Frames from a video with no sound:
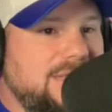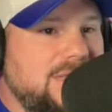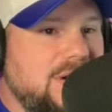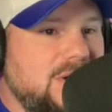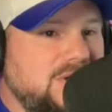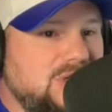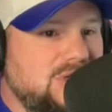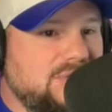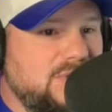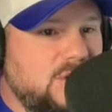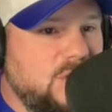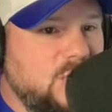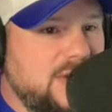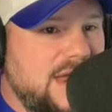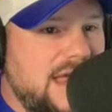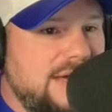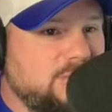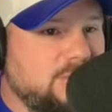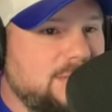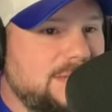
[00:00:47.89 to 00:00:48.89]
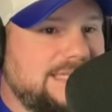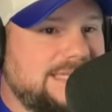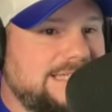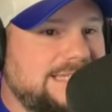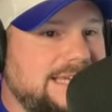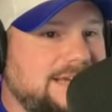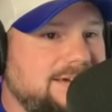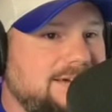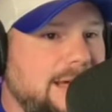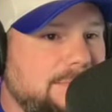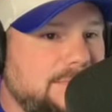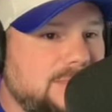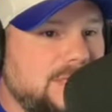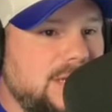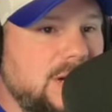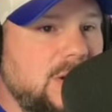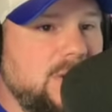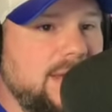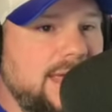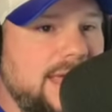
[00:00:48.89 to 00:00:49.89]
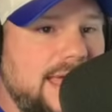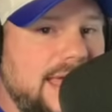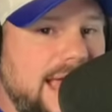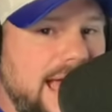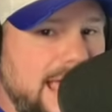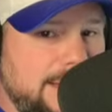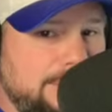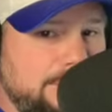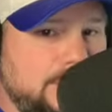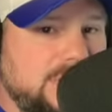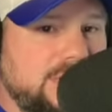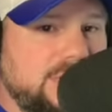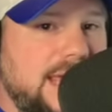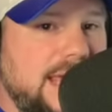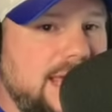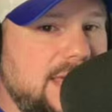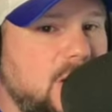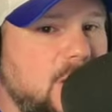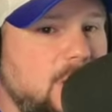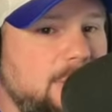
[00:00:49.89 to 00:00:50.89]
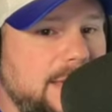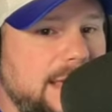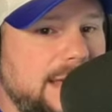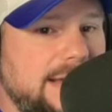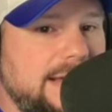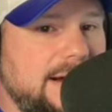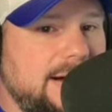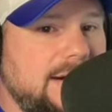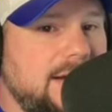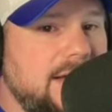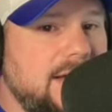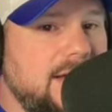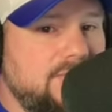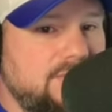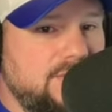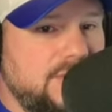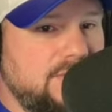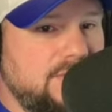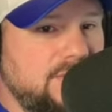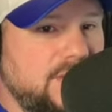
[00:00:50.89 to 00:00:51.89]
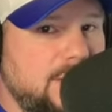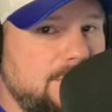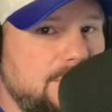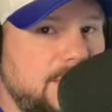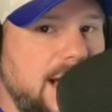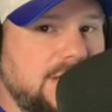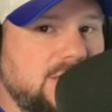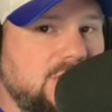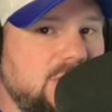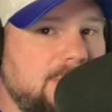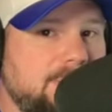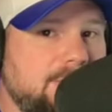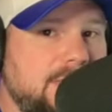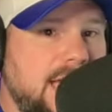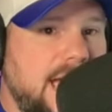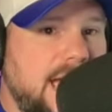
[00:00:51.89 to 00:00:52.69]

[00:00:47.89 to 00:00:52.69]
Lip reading: Those of you who never miss a single episode, I appreciate y'all being here very, very much.